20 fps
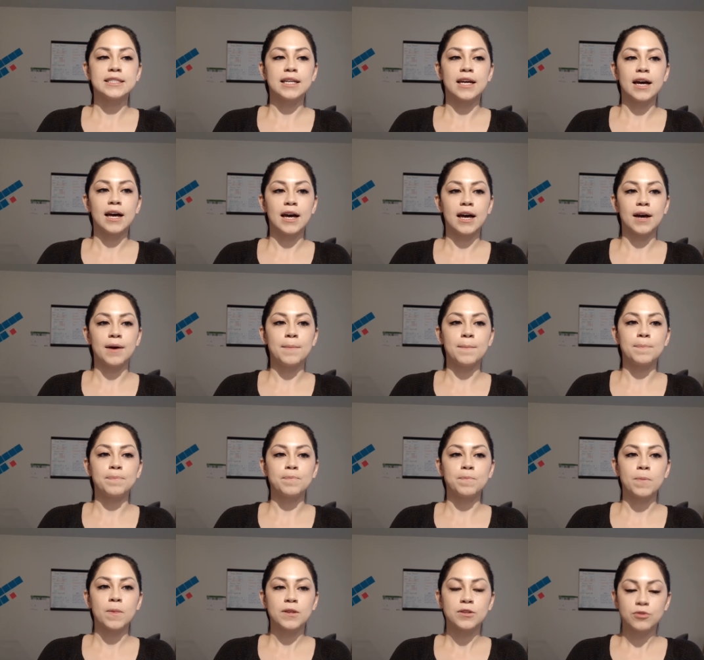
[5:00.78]
um,
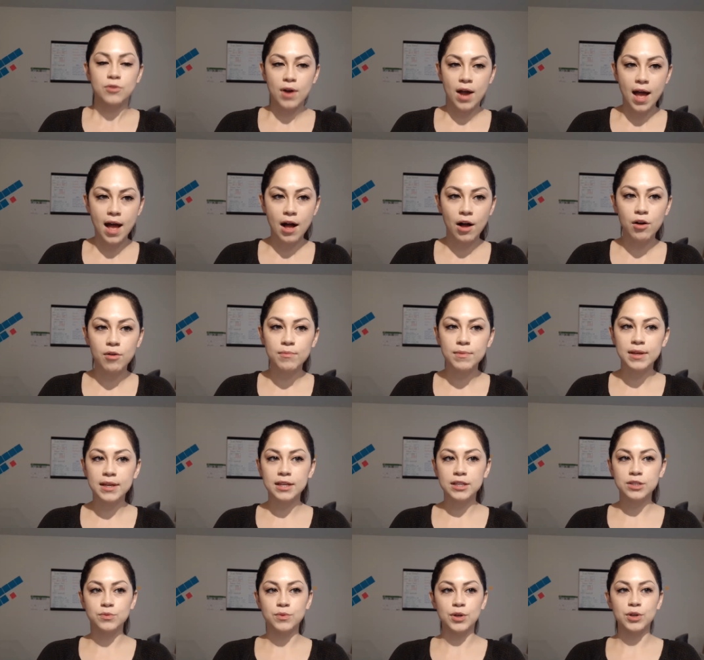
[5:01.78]
so a helmet
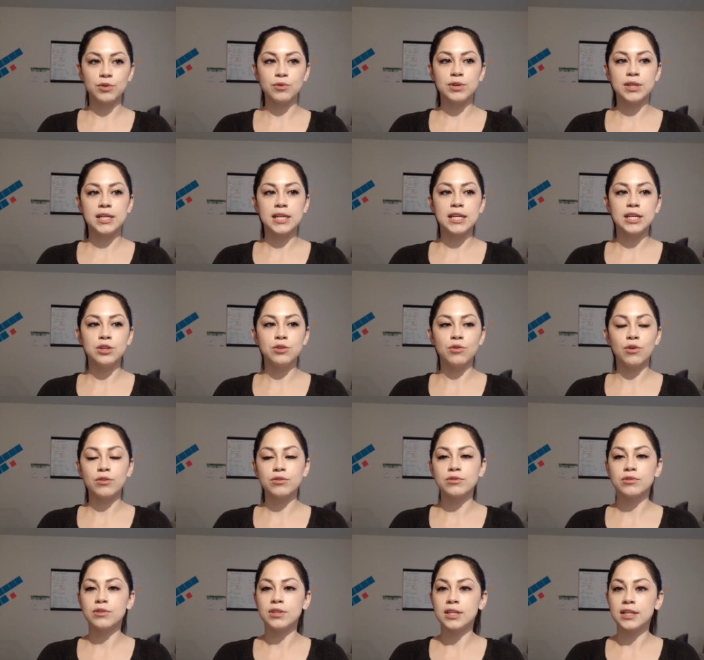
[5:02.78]
is what you need. You
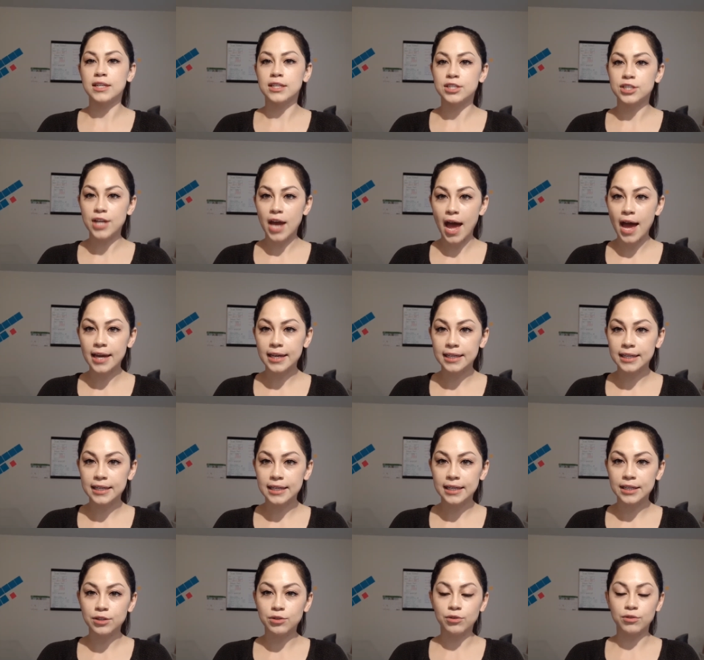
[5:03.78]
also need a
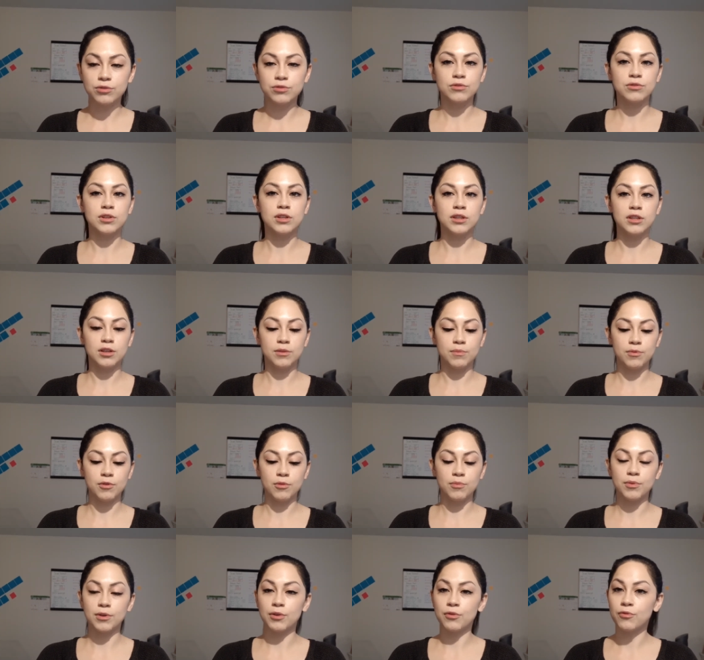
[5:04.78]
jacket. You also need the
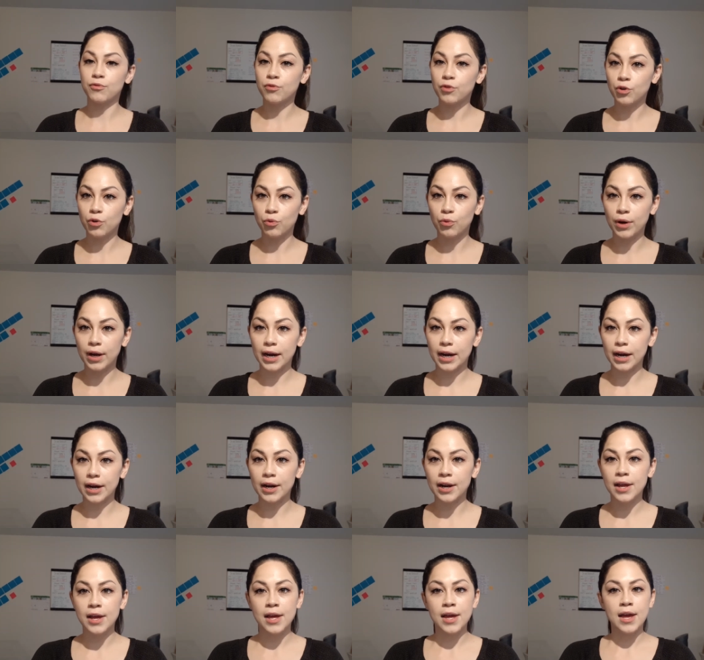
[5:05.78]
appropriate
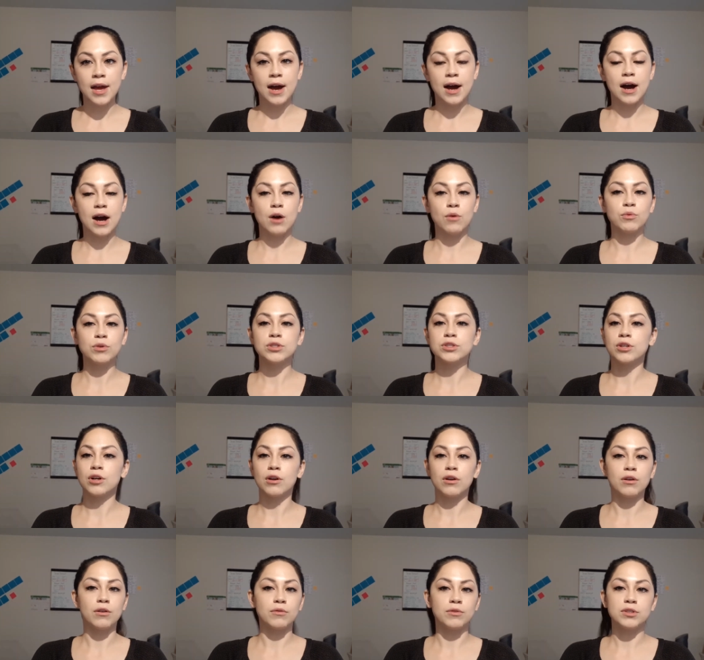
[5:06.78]
footwear, uh, which
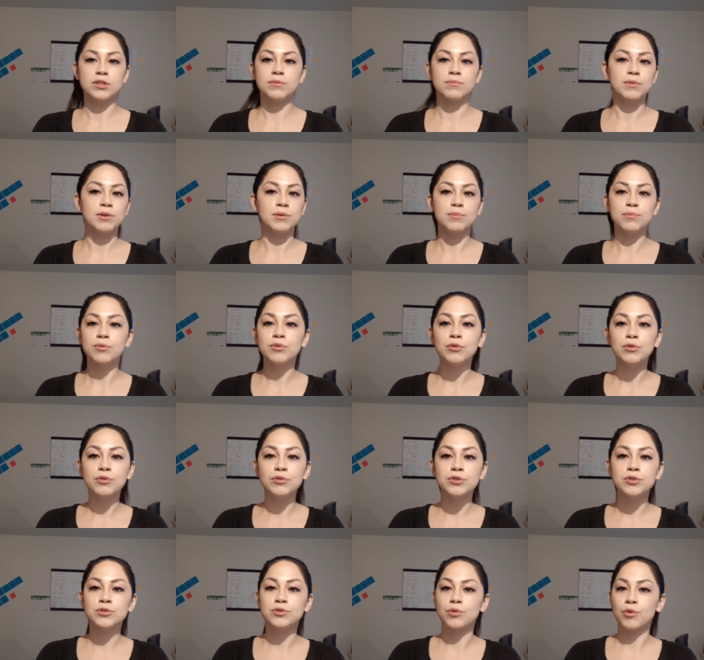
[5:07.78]
are which can be
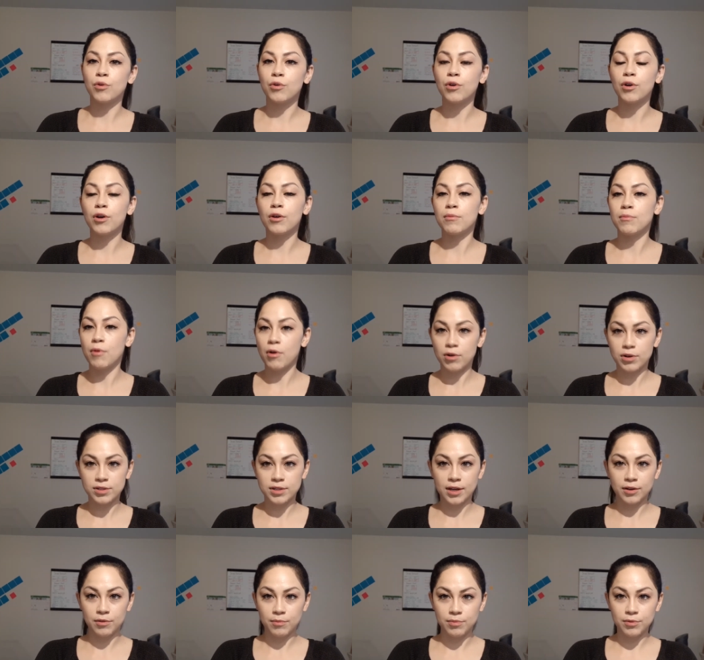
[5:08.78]
boots or
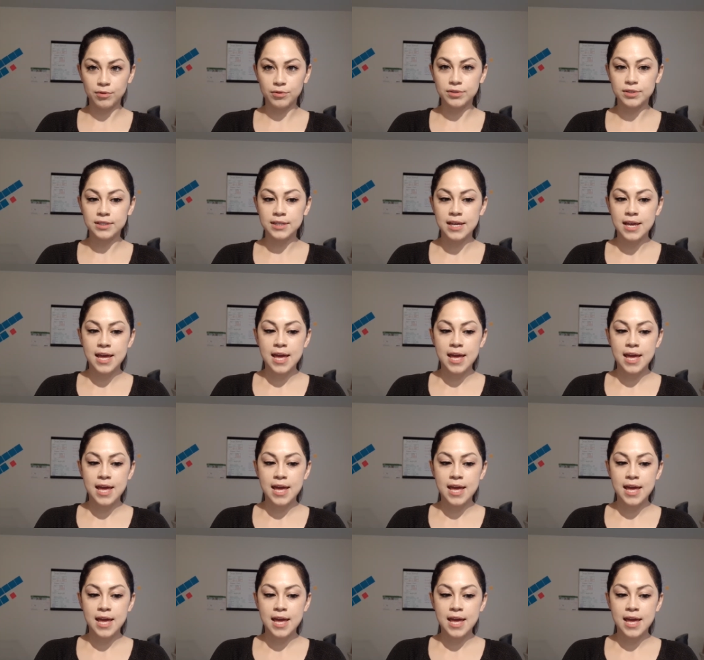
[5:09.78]
motorcycle boots.